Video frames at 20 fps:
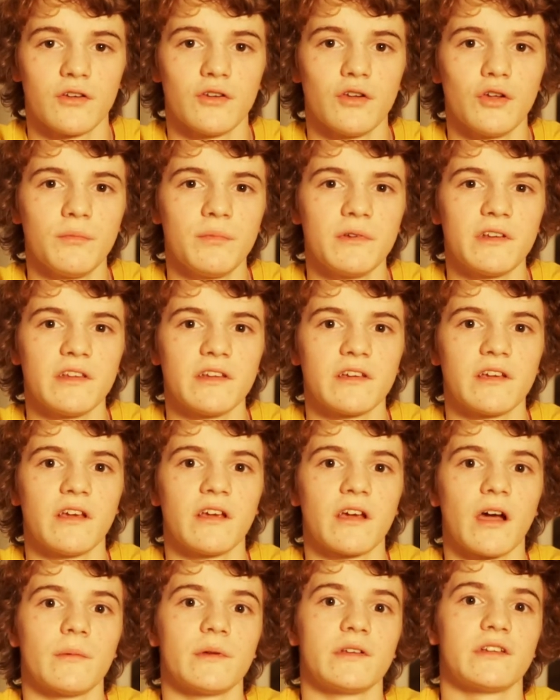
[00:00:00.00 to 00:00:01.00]
nobody
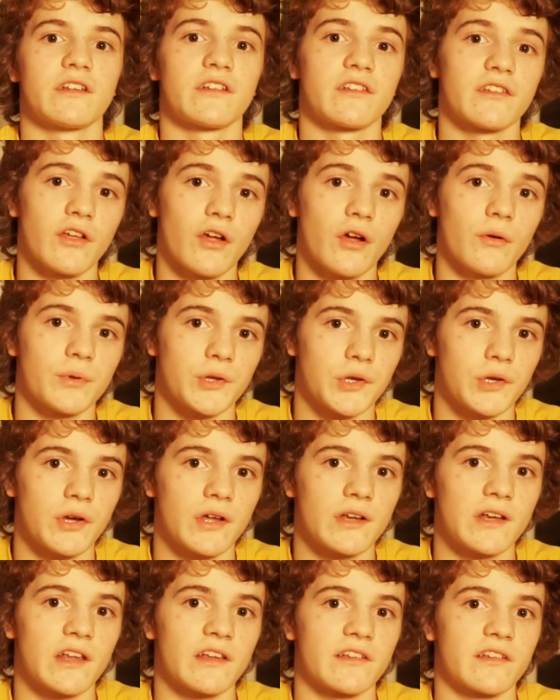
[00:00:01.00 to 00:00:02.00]
can come and disturb you
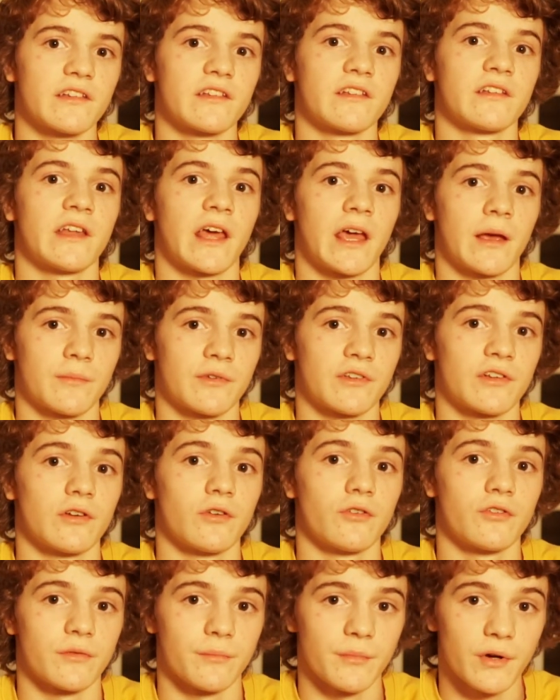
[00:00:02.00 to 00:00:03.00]
unless it's an
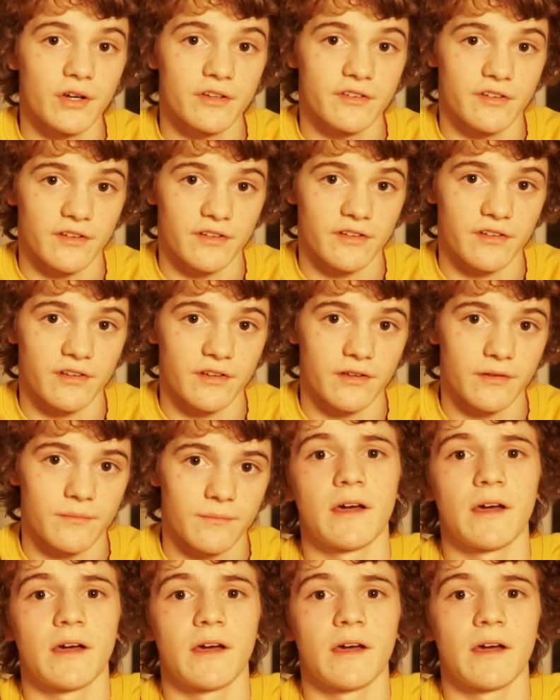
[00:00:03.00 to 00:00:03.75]
absolute emergency.